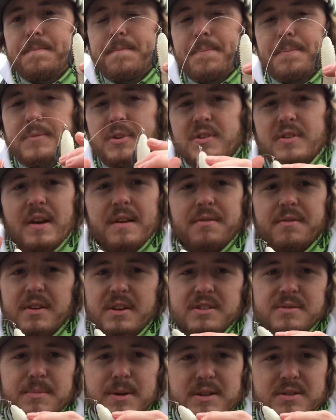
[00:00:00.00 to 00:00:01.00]
because I
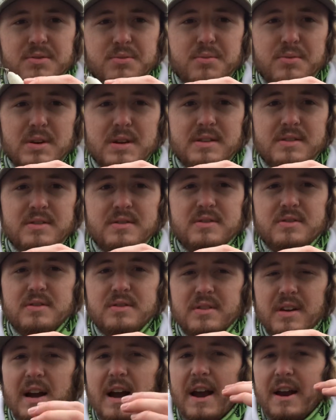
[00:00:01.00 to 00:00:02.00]
fish my swimbaits
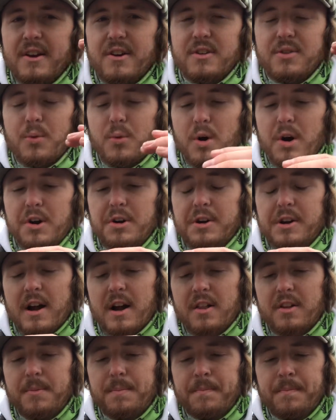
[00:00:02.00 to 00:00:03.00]
higher in the water
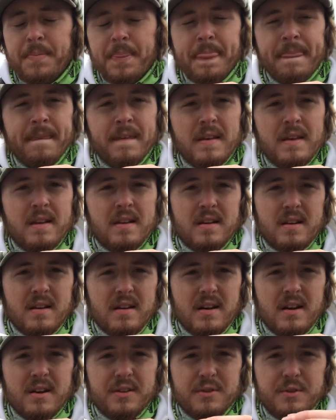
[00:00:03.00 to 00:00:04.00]
column.
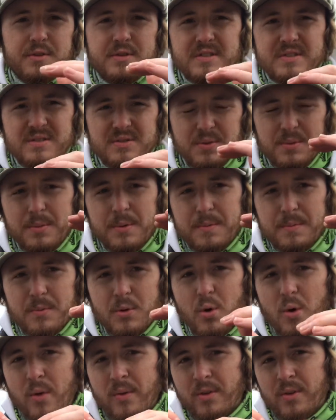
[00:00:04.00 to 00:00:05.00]
I'll usually swim them
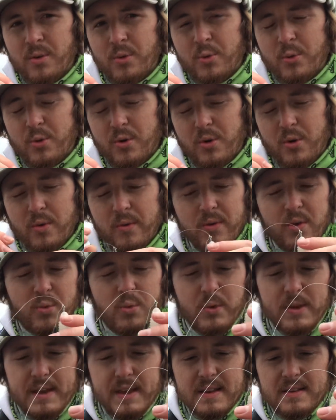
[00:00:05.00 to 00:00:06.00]
over the
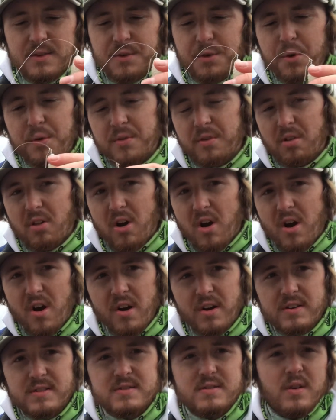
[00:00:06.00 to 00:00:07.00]
weeds or over
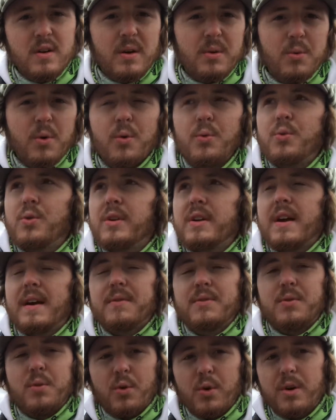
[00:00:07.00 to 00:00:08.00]
logs, so I won't really have
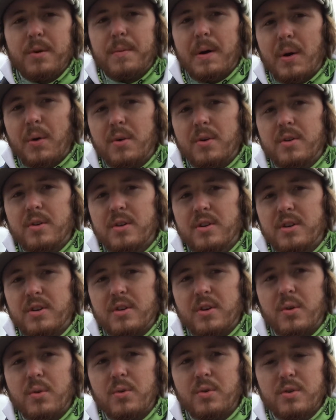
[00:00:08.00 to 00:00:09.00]
to worry about, you
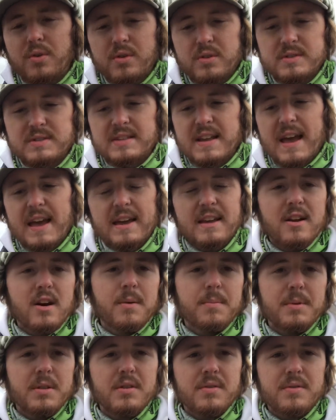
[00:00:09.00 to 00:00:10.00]
know, snagging up
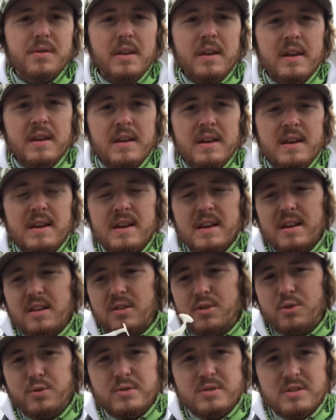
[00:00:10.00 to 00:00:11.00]
and
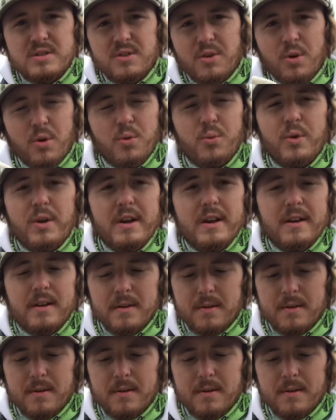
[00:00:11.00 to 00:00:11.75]
losing your whole rig.